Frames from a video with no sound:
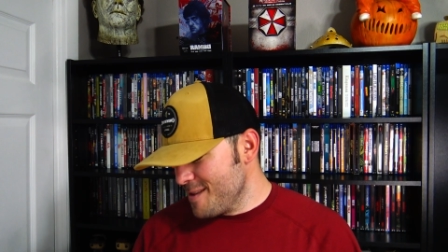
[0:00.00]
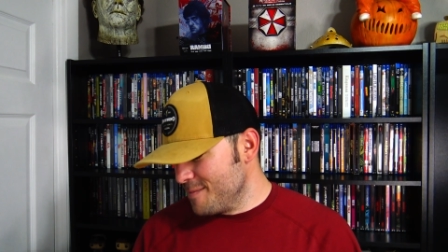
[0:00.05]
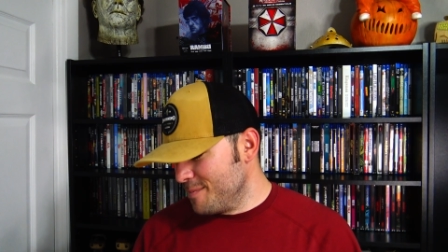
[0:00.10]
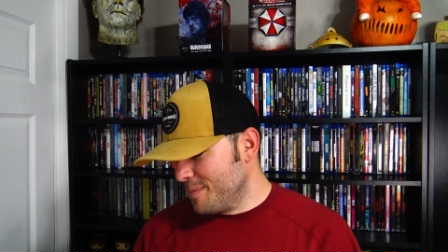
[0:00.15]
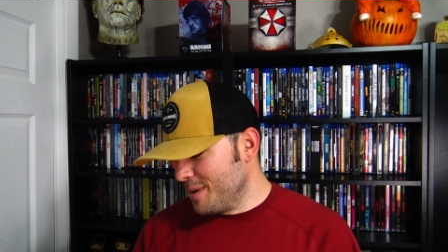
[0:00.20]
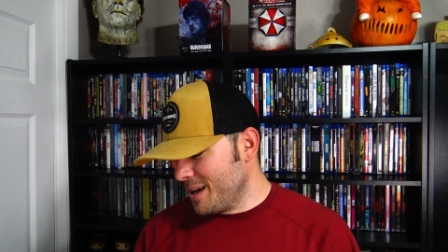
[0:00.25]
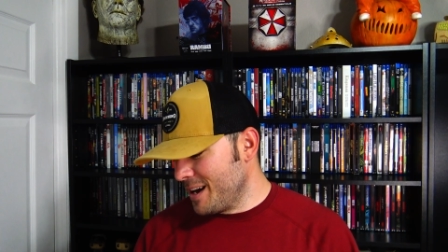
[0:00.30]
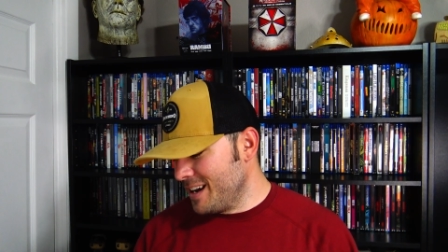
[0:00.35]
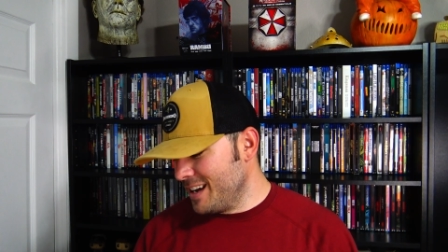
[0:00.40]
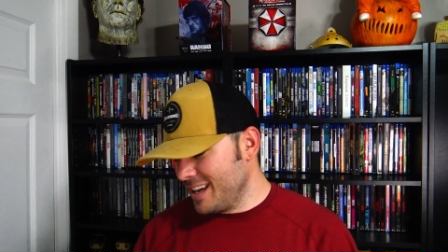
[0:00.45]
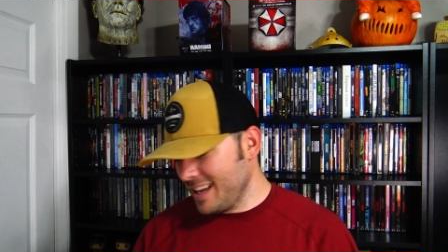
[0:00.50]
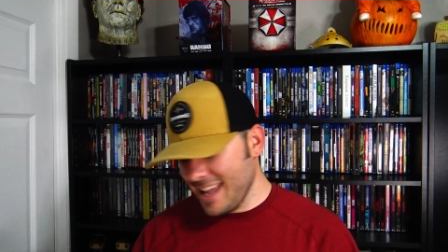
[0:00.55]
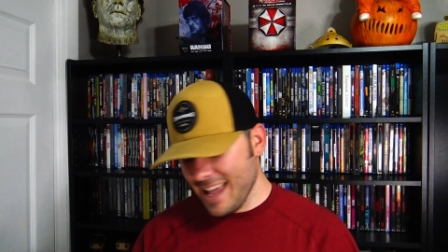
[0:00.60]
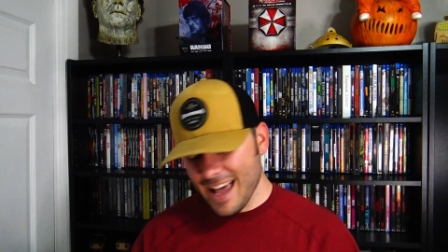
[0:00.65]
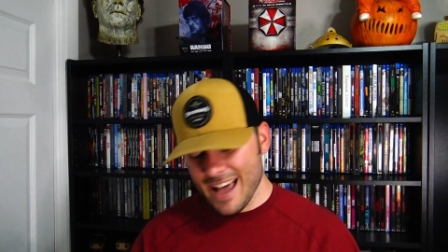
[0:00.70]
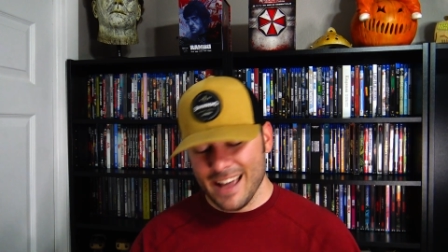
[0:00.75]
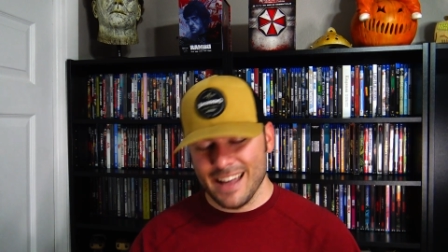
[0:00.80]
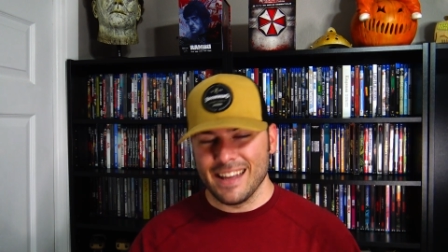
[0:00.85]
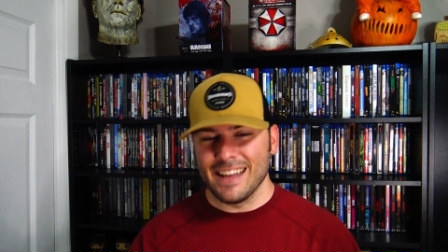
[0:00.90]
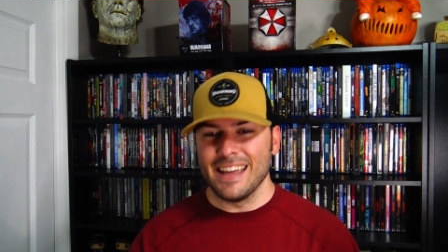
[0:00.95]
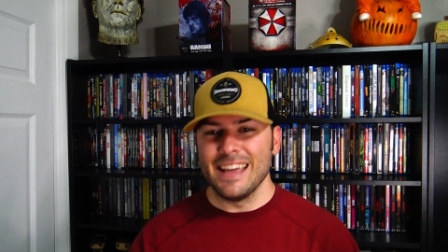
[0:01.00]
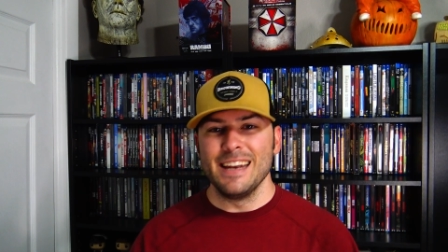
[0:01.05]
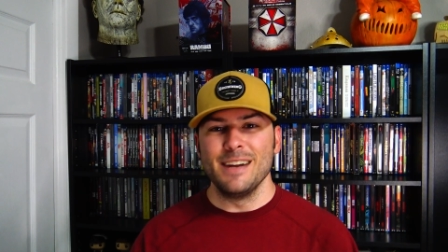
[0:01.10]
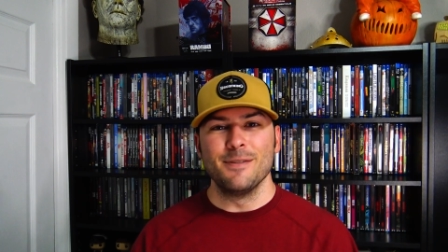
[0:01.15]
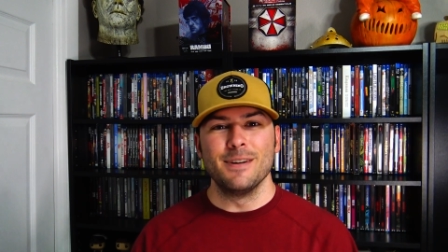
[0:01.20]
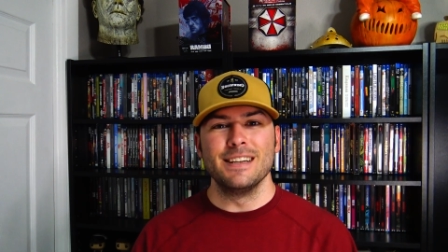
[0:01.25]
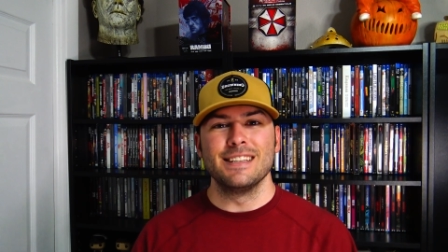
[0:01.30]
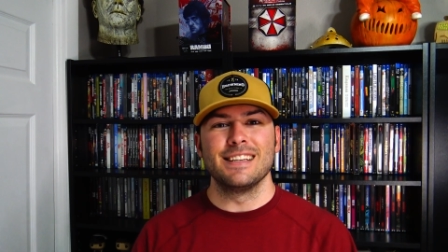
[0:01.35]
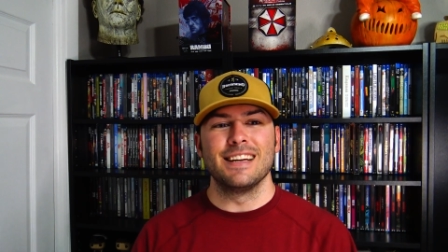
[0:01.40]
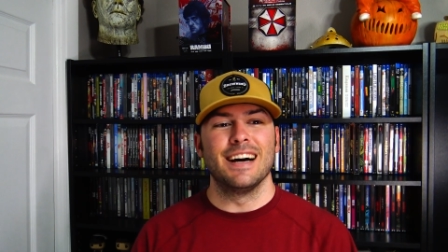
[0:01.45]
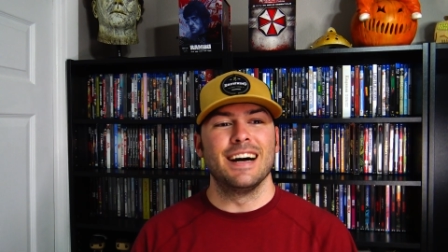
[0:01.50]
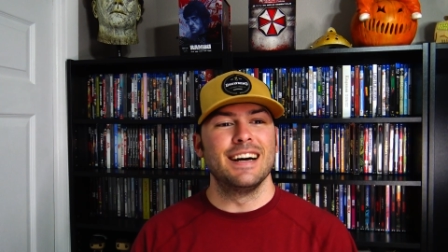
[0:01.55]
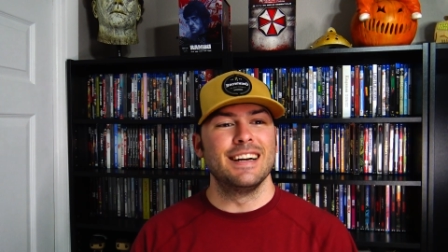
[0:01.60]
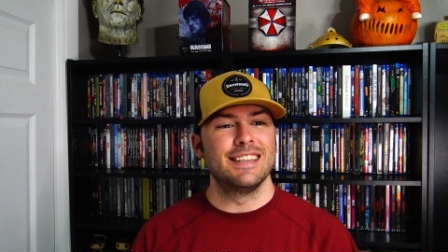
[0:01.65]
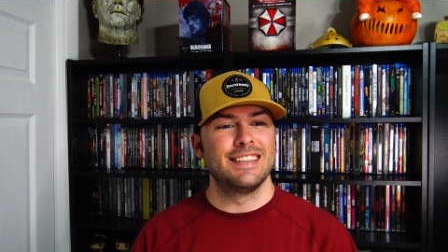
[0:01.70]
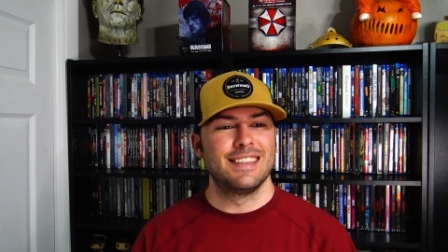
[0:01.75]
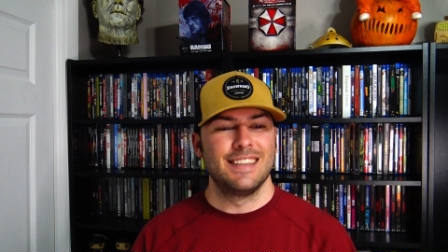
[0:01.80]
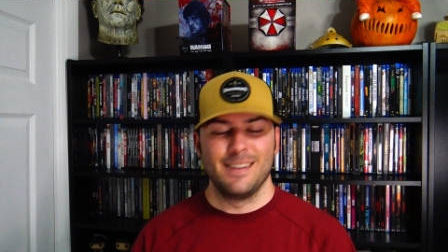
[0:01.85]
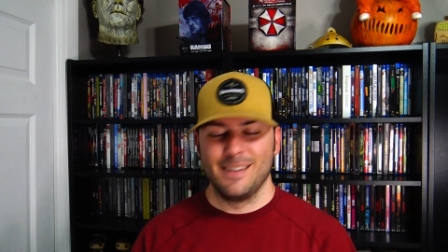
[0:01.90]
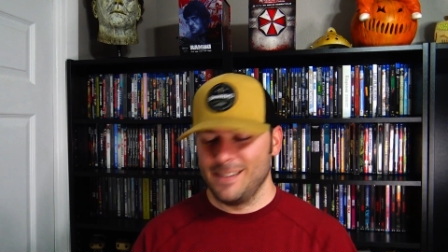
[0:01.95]
But yeah, anyways
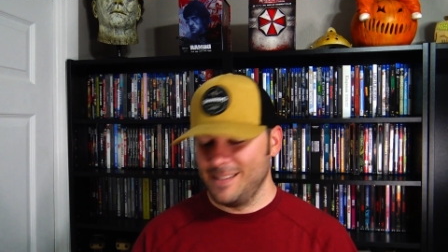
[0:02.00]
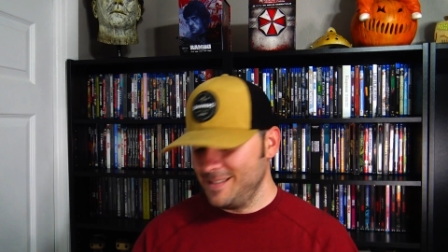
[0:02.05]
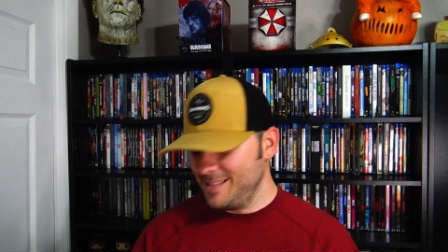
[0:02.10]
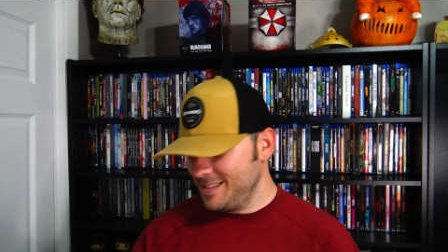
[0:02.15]
guys,